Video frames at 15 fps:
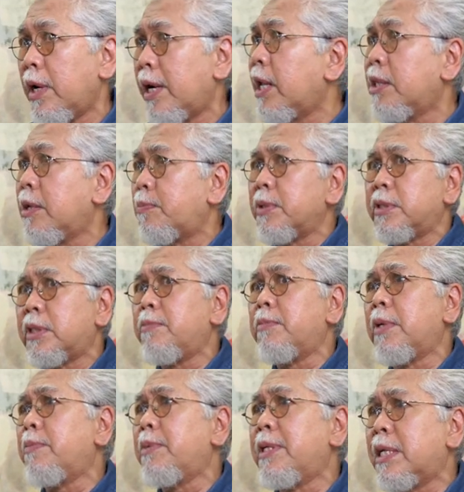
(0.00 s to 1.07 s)
another person
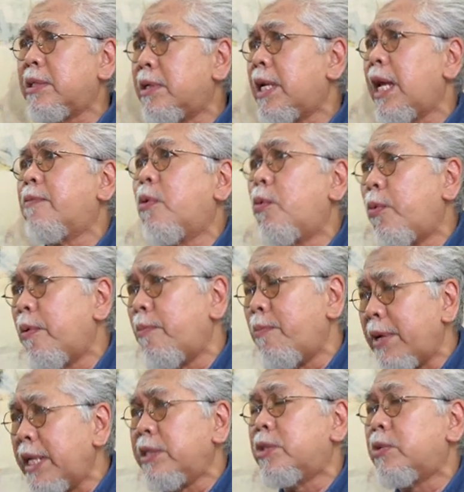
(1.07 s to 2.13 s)
maybe doesn't have a
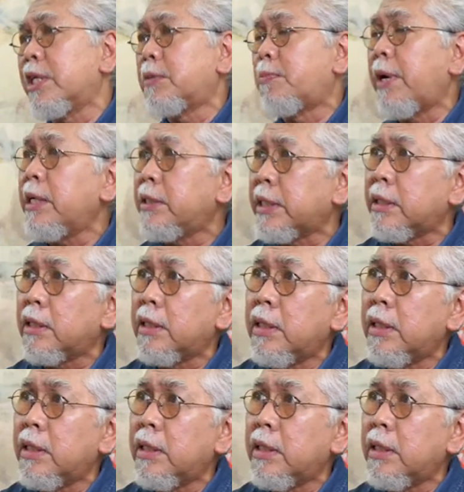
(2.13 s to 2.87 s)
means to express it.